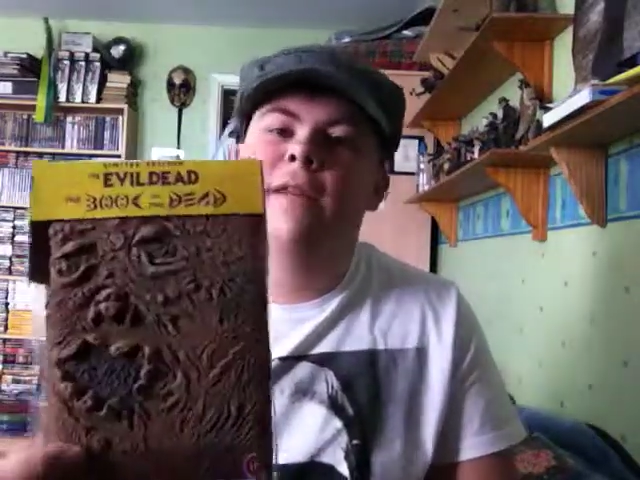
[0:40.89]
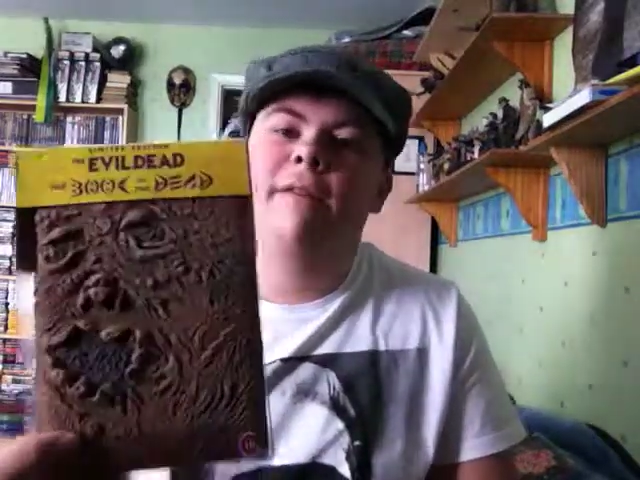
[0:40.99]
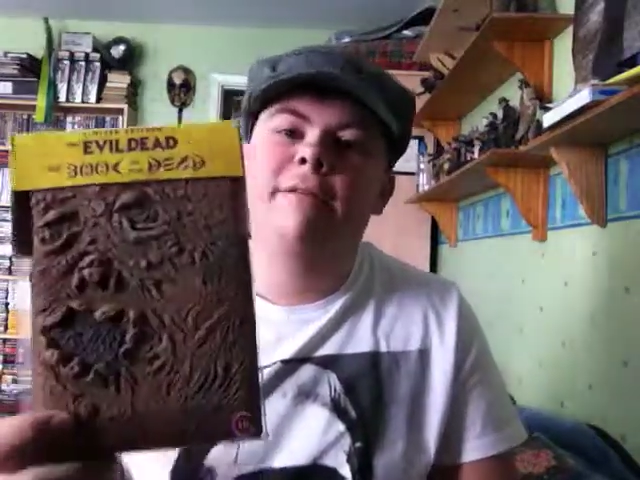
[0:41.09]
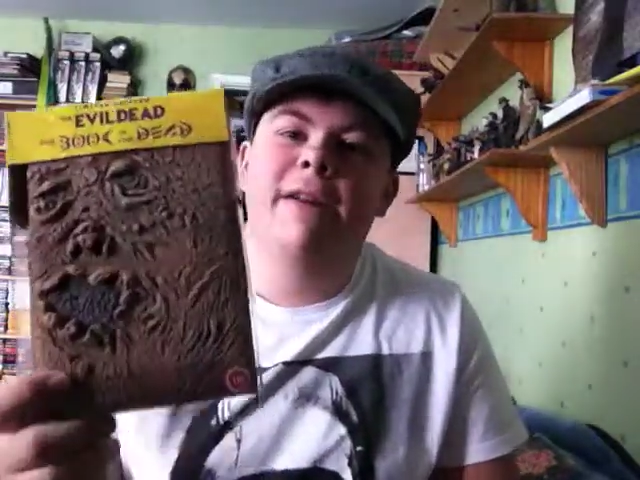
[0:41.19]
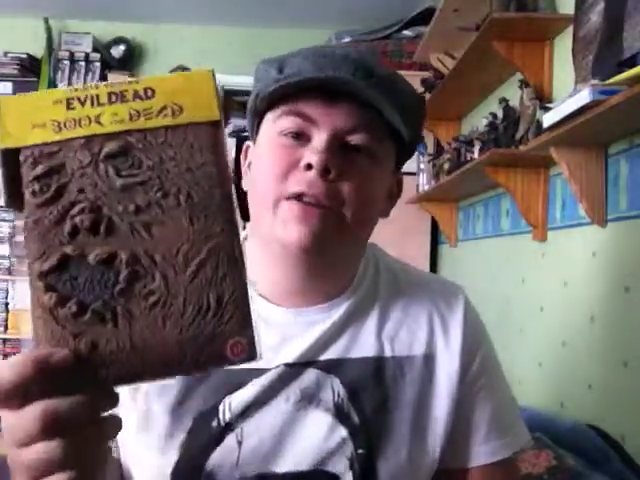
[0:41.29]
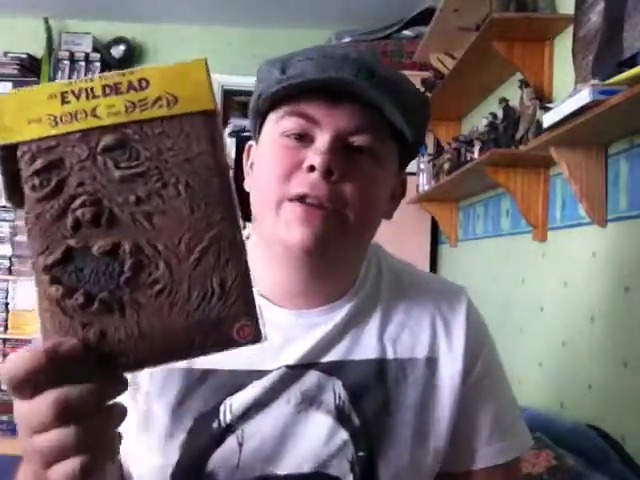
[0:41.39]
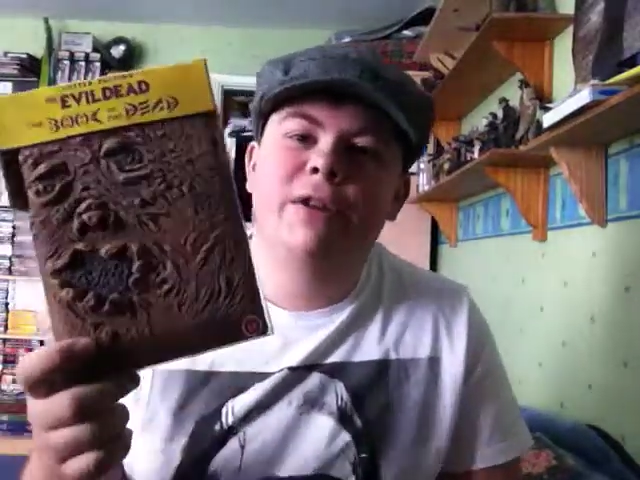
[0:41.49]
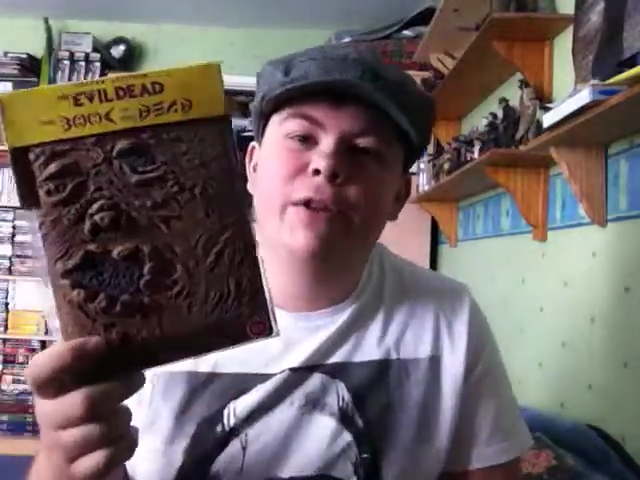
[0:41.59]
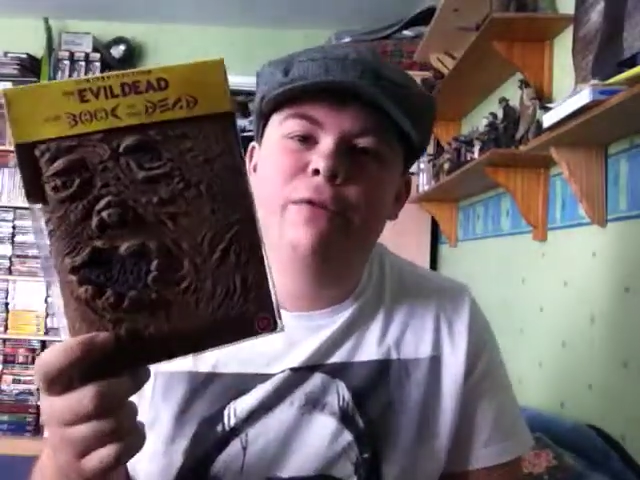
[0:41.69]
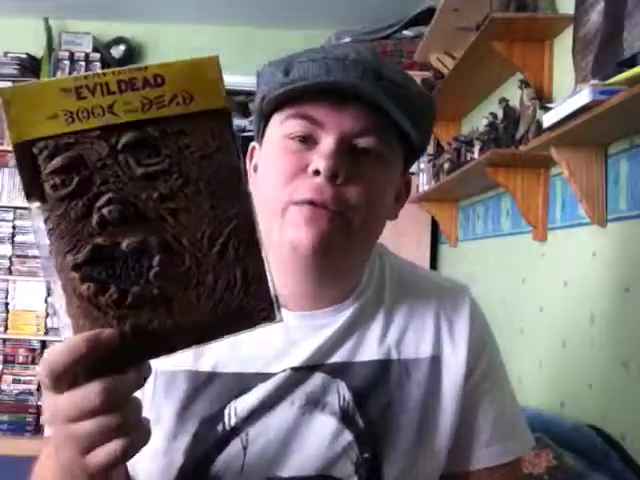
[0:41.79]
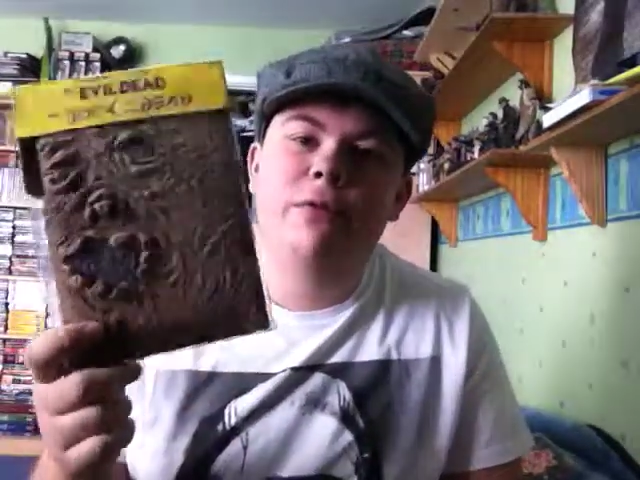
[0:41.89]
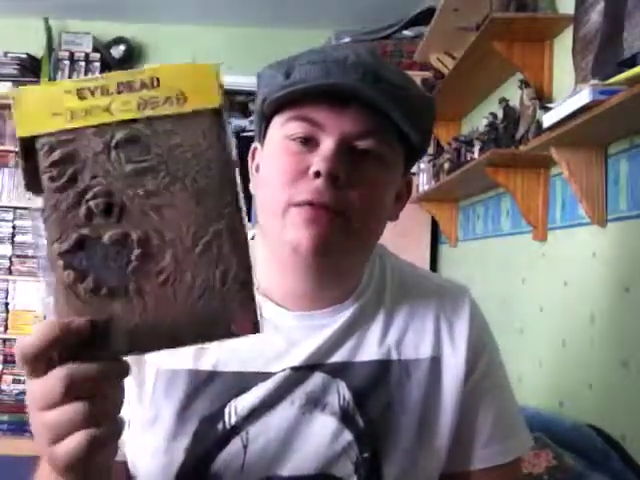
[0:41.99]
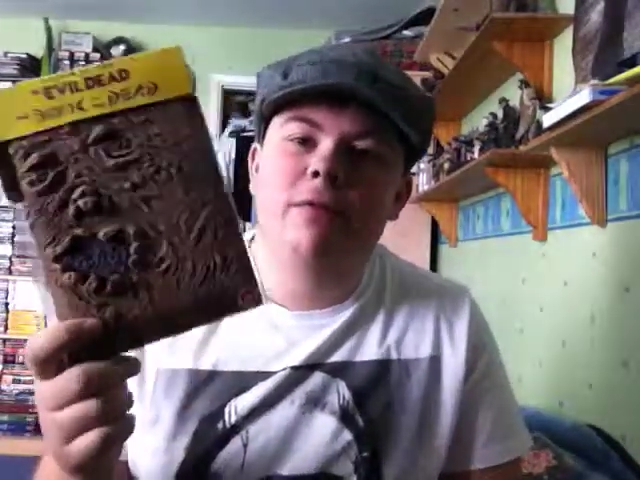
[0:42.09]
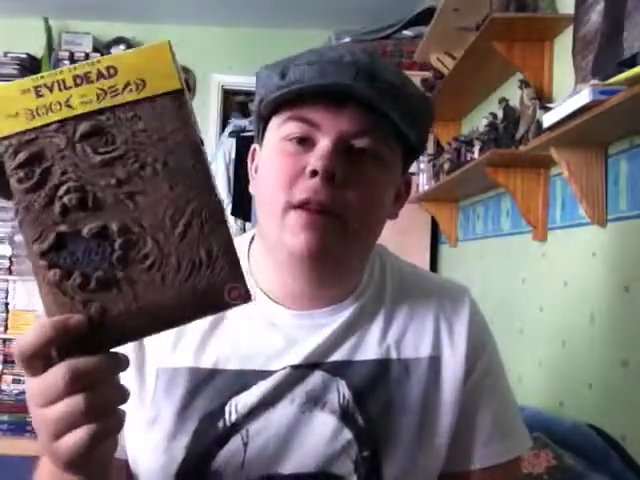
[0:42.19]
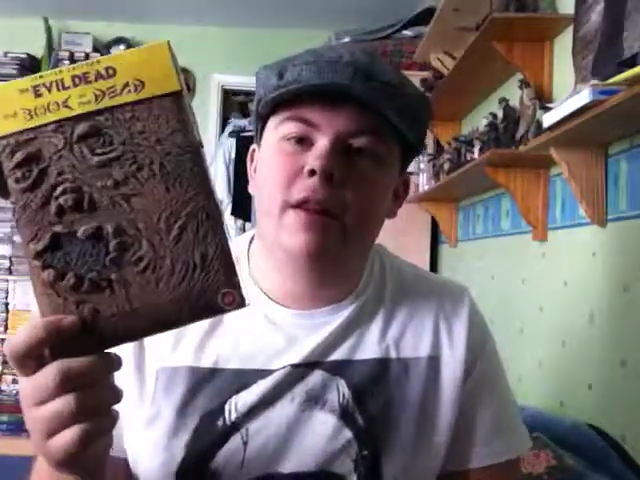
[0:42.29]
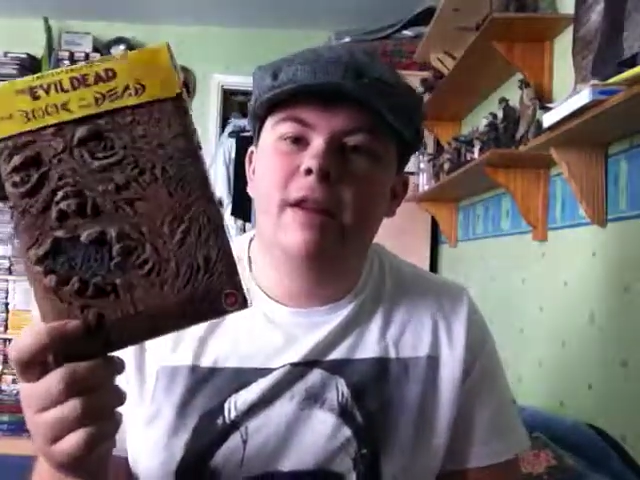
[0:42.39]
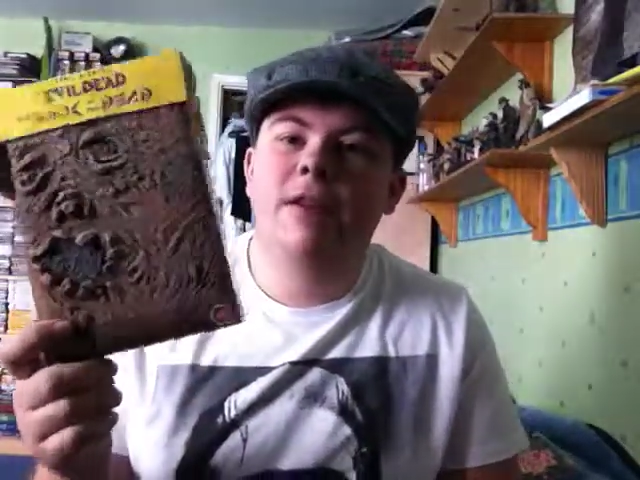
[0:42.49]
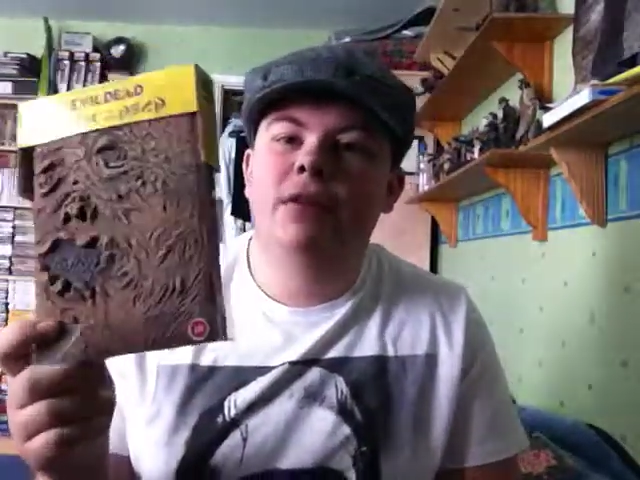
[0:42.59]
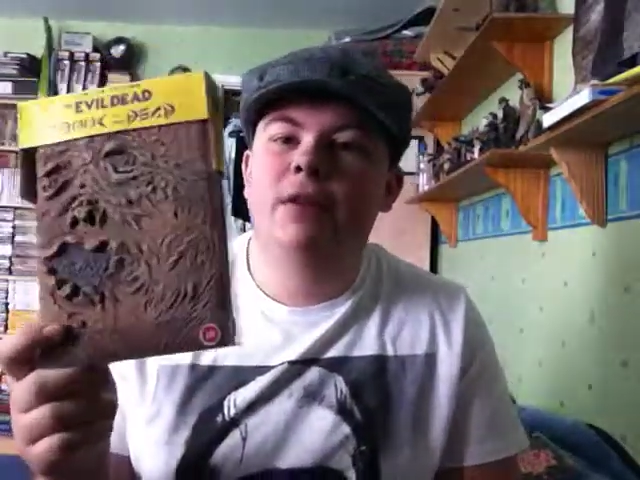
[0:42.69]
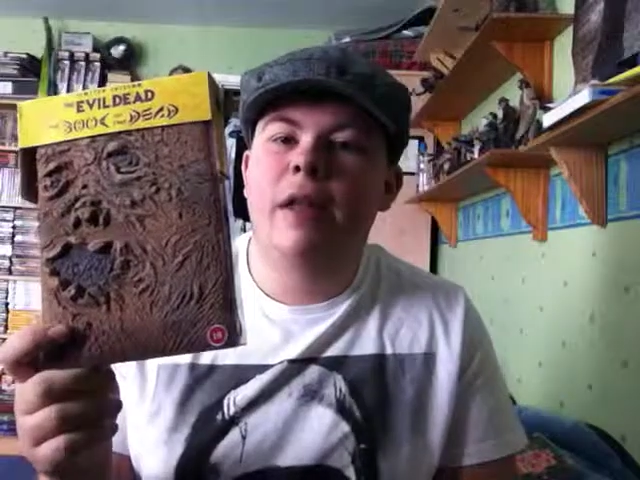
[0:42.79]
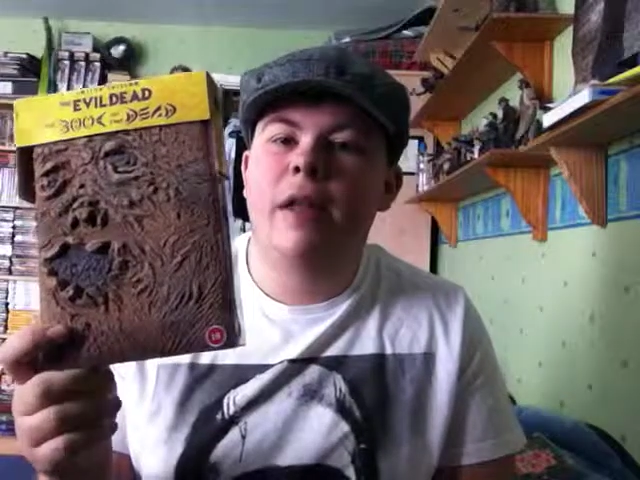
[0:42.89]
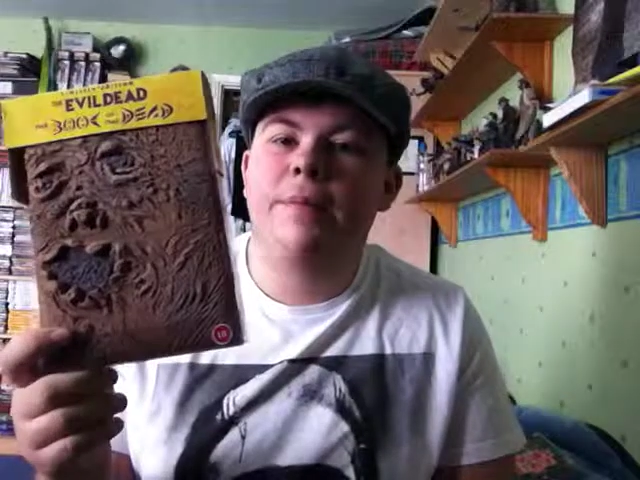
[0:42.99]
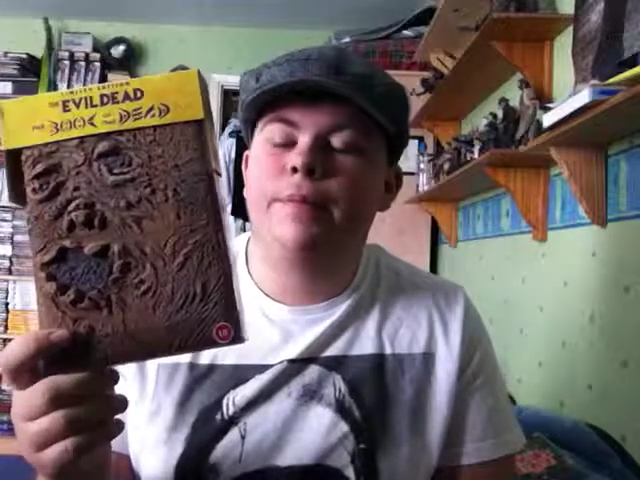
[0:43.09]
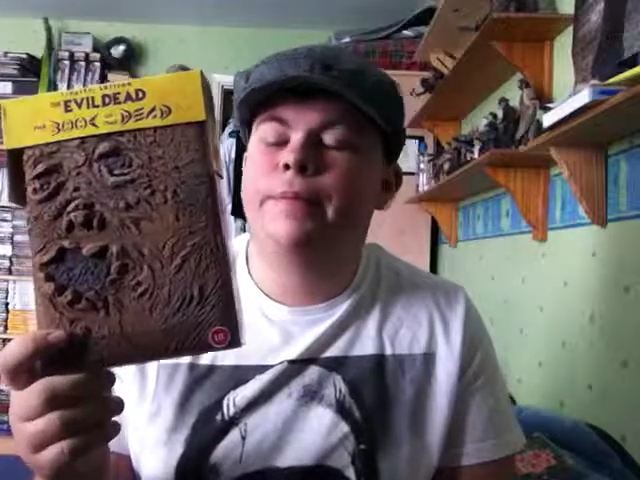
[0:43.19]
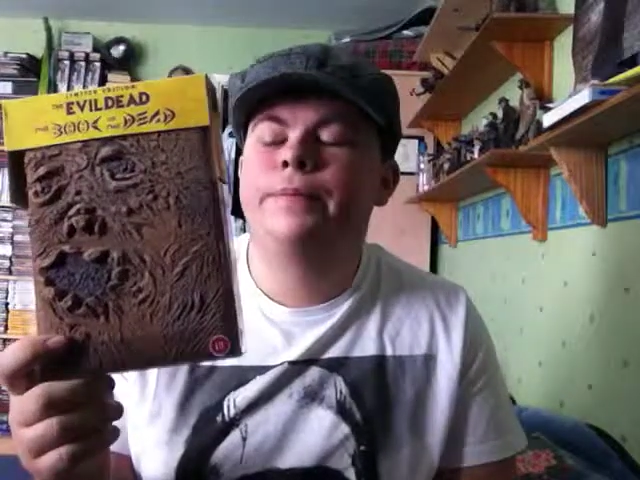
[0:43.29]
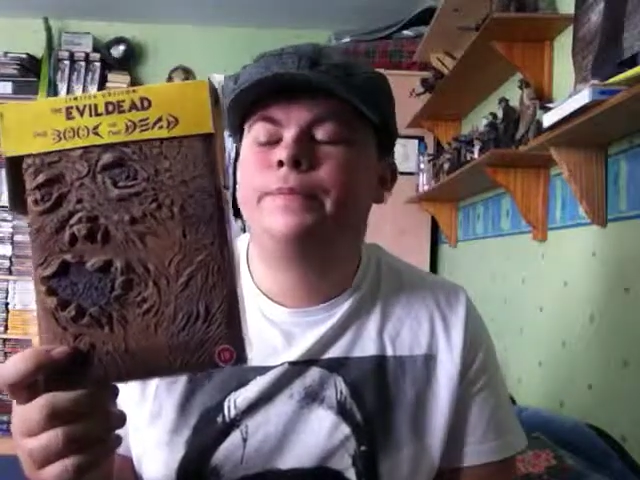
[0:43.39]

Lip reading: the Region 2 release. And